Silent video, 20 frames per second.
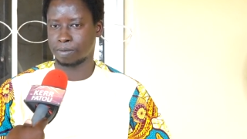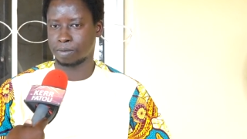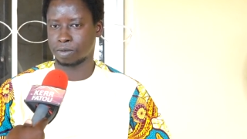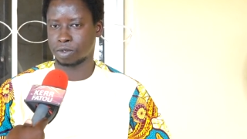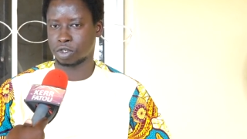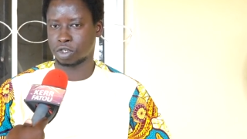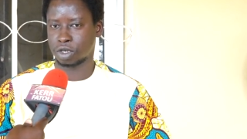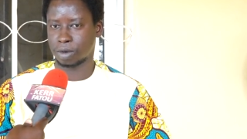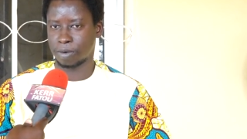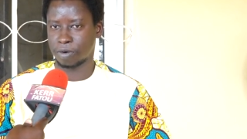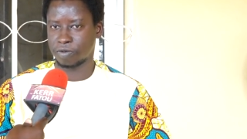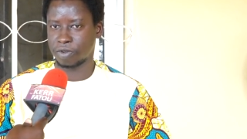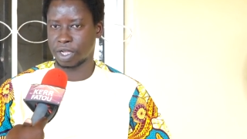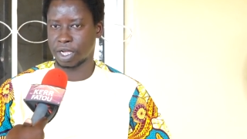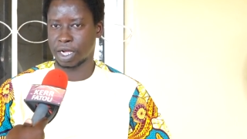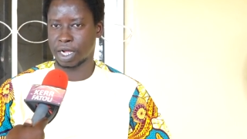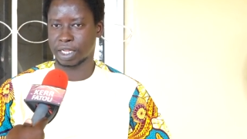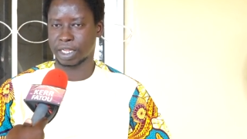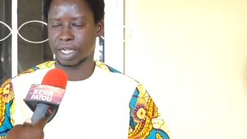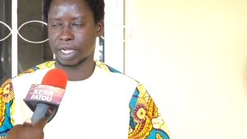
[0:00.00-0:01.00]
some of the
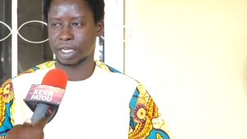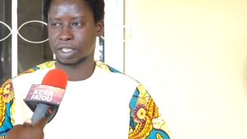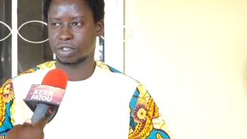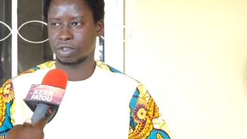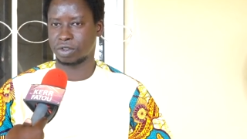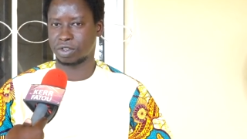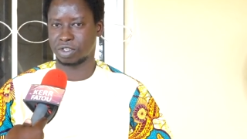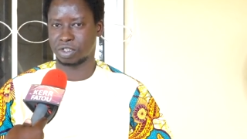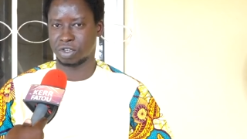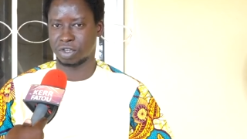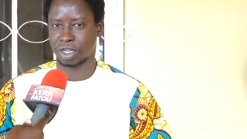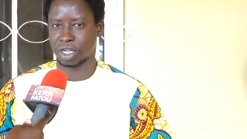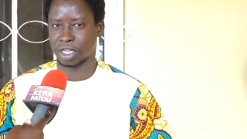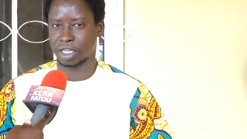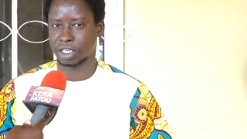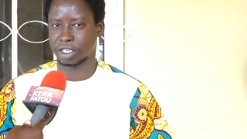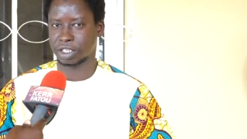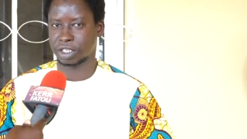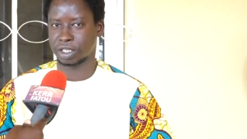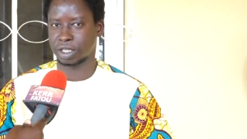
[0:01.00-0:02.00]
attacks on
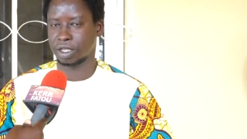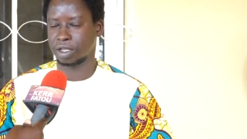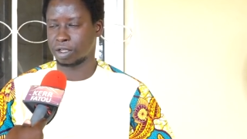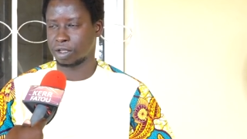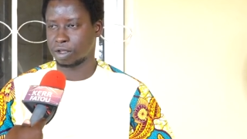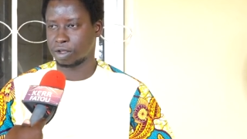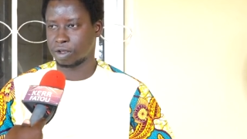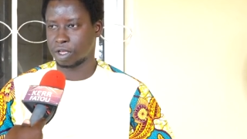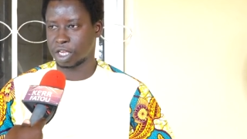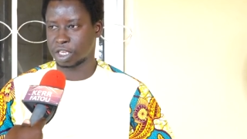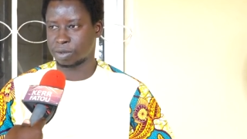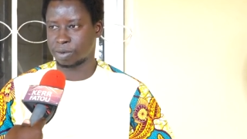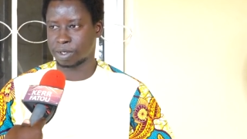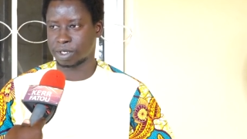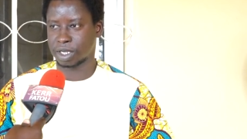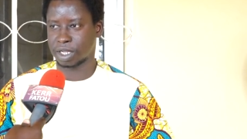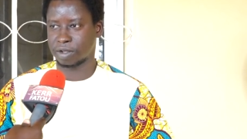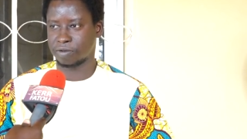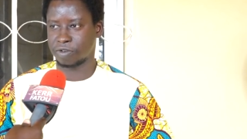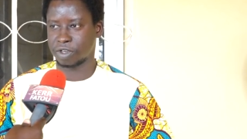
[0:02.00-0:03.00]
journalists,
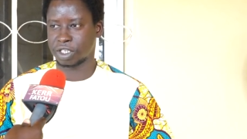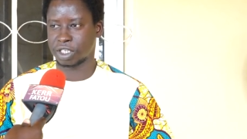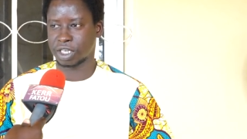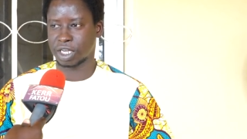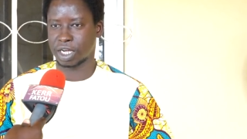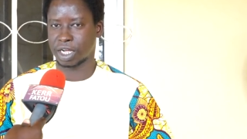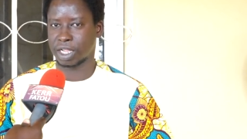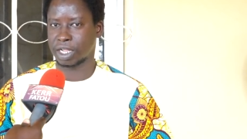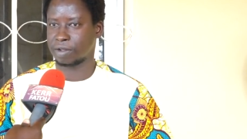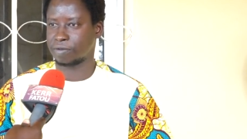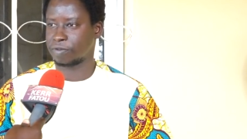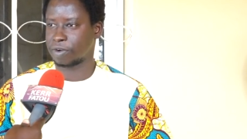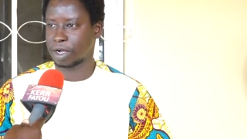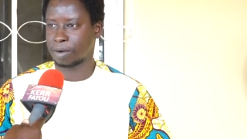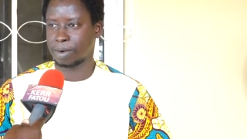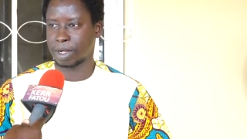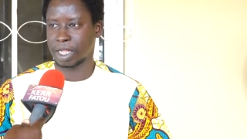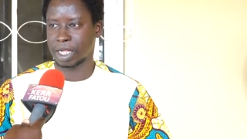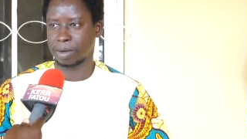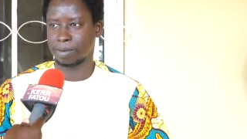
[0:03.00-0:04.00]
especially physical and
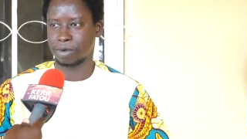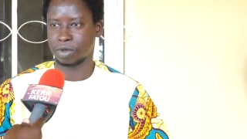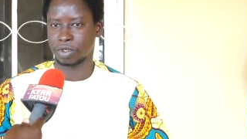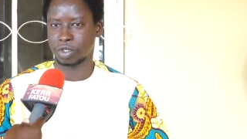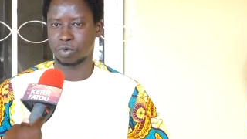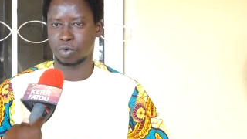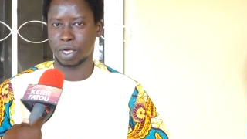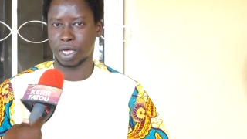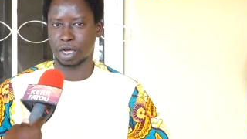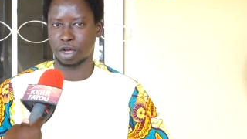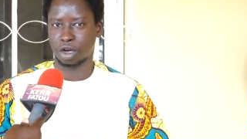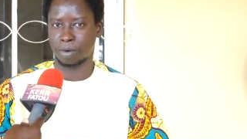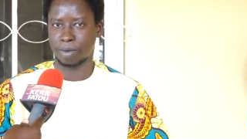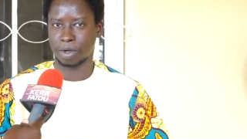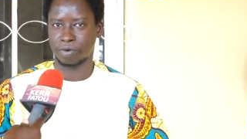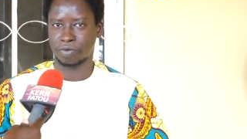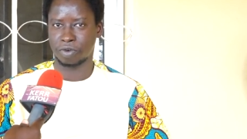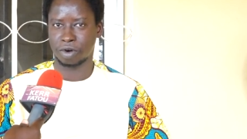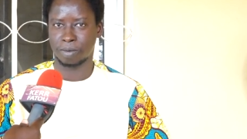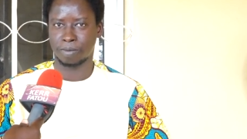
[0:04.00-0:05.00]
verbal abuse, were
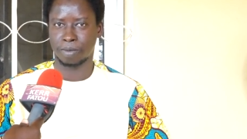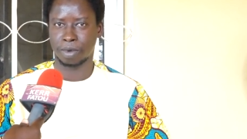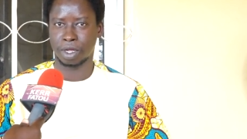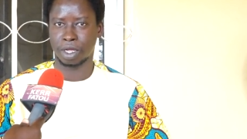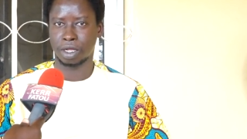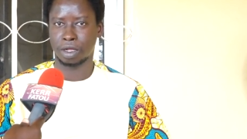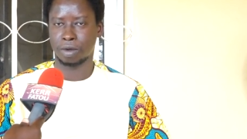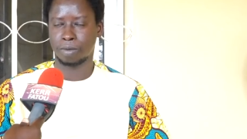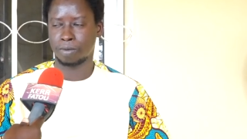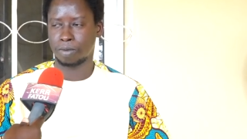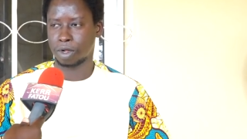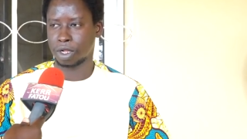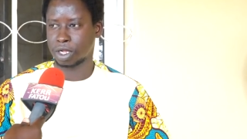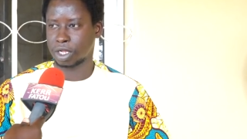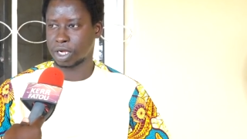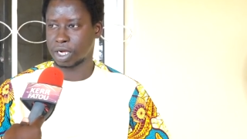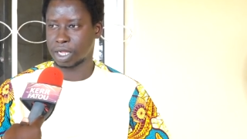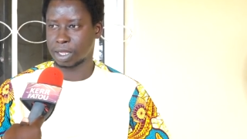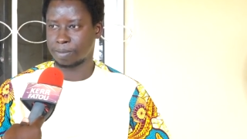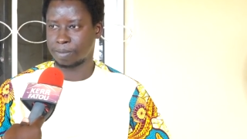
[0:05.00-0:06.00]
coming from
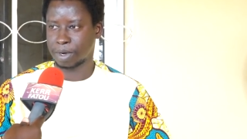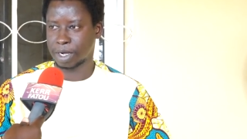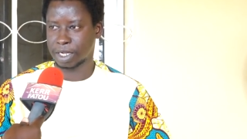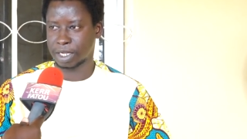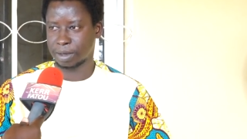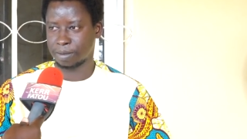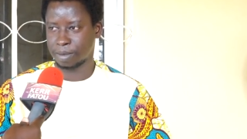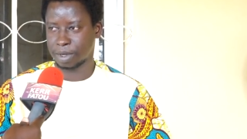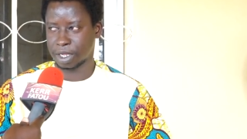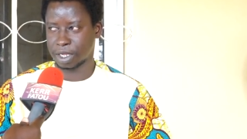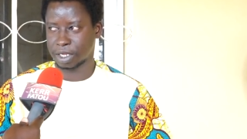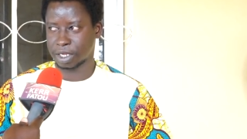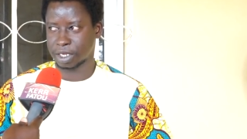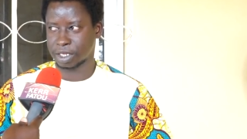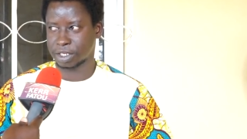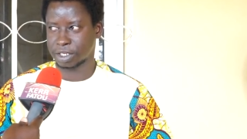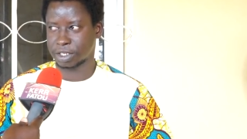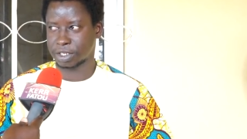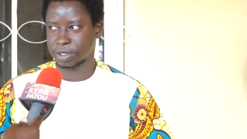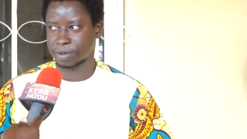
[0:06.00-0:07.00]
political party
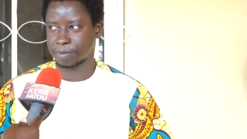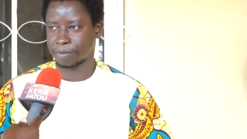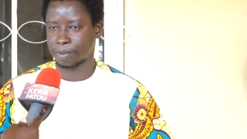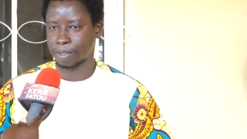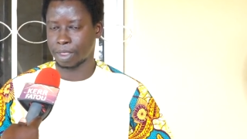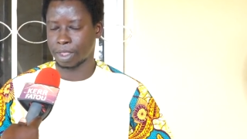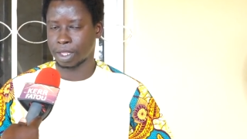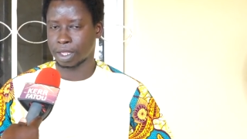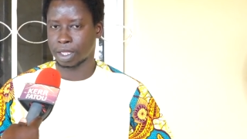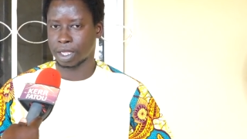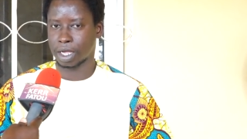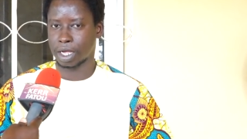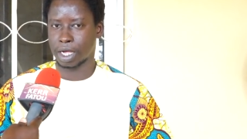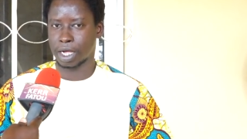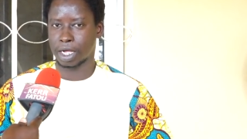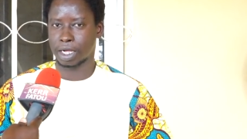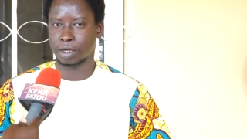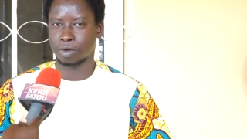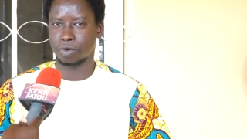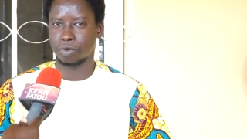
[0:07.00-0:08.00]
militants.
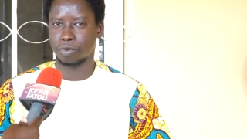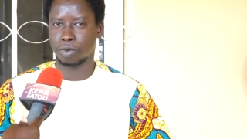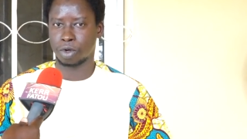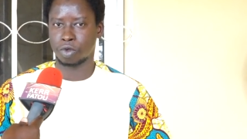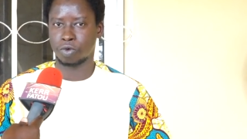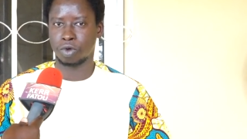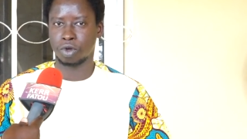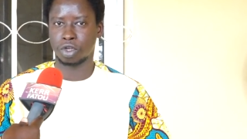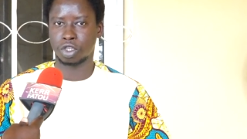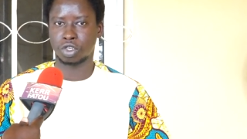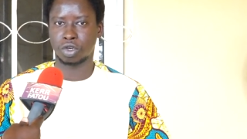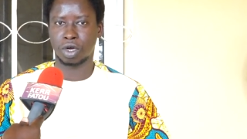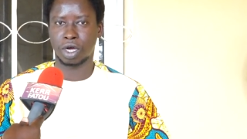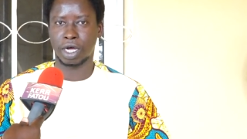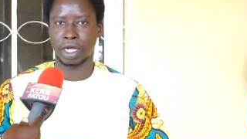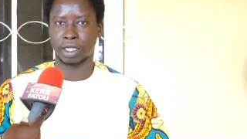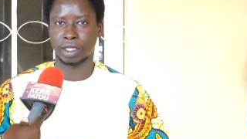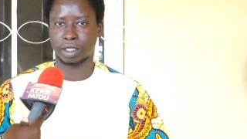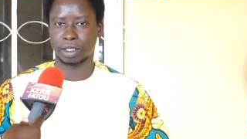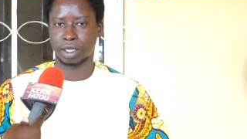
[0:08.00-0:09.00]
But we also
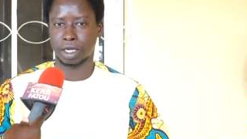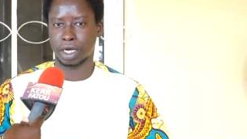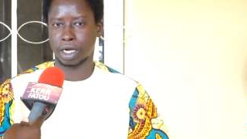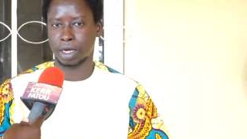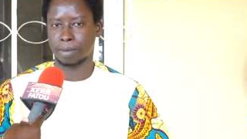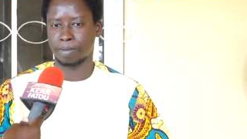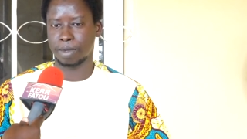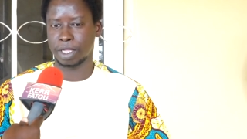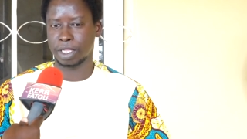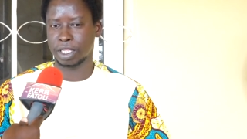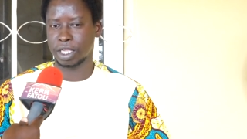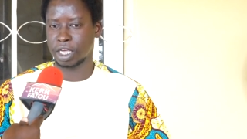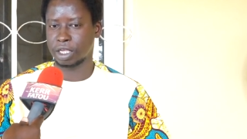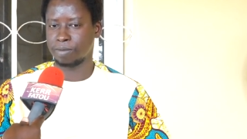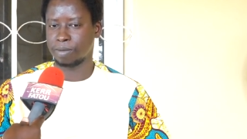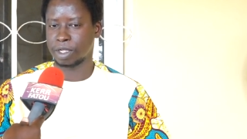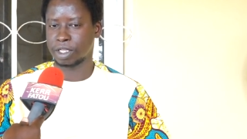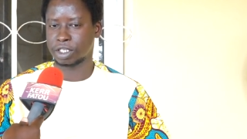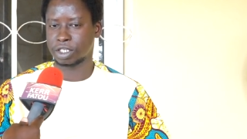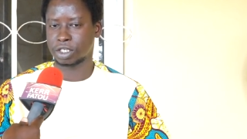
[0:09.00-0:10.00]
had
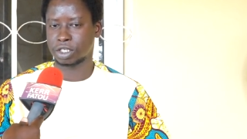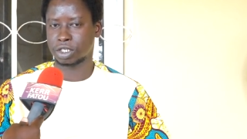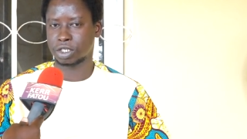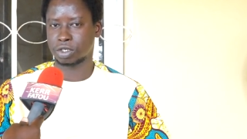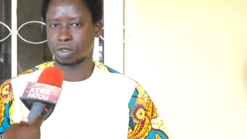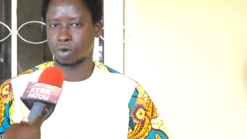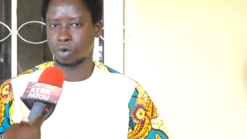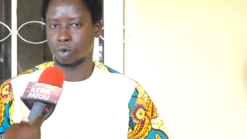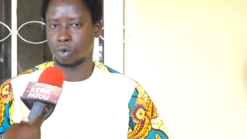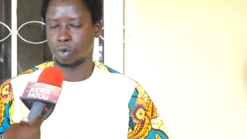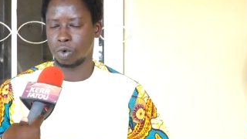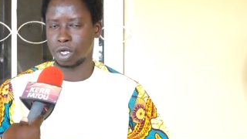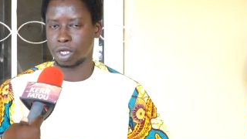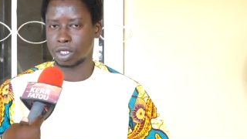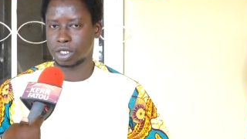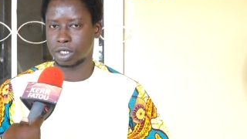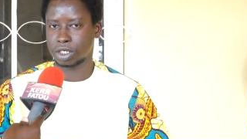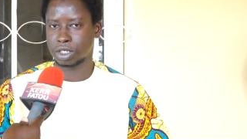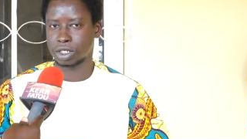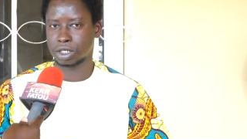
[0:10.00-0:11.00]
engagements
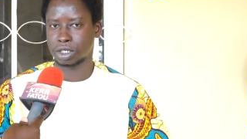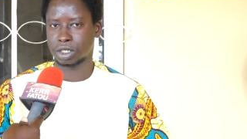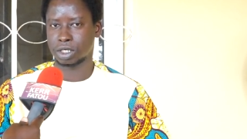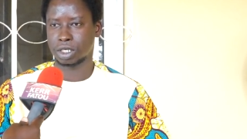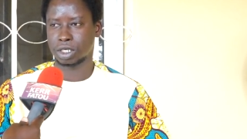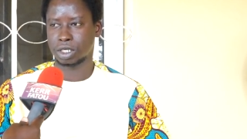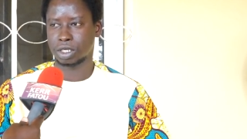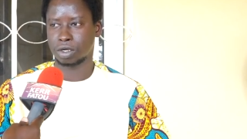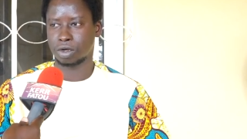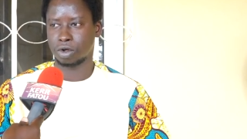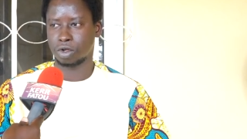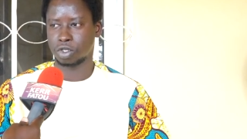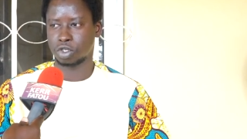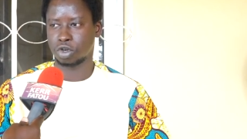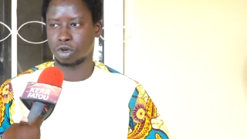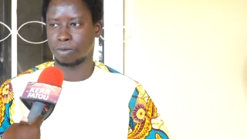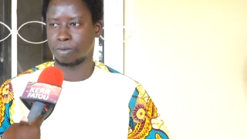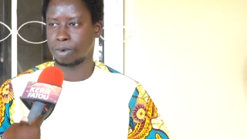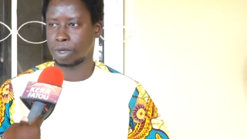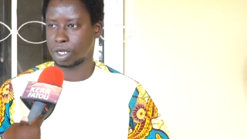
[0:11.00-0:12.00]
with
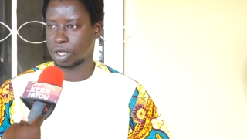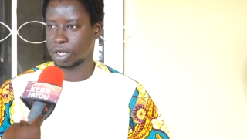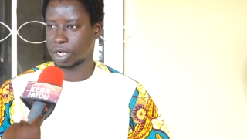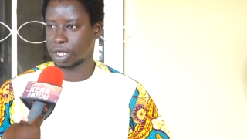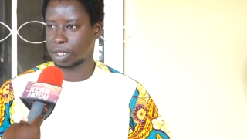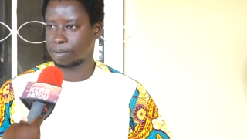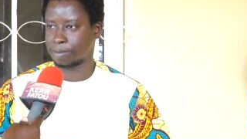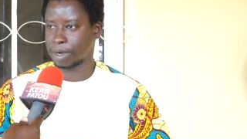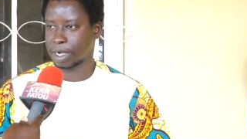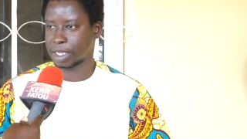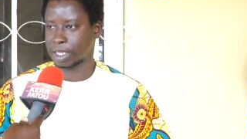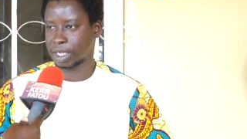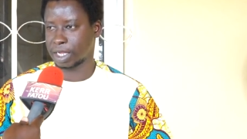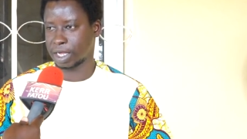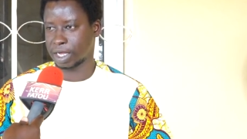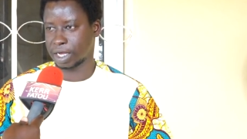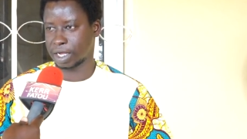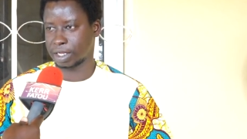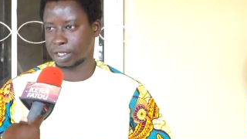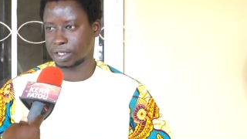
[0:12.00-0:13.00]
also political party
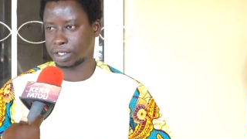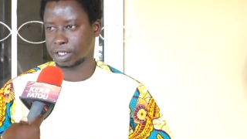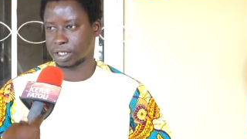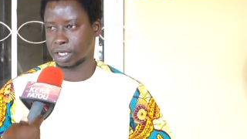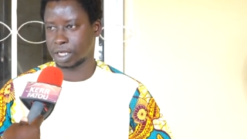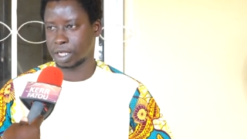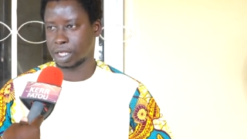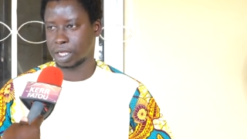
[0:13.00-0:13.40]
heads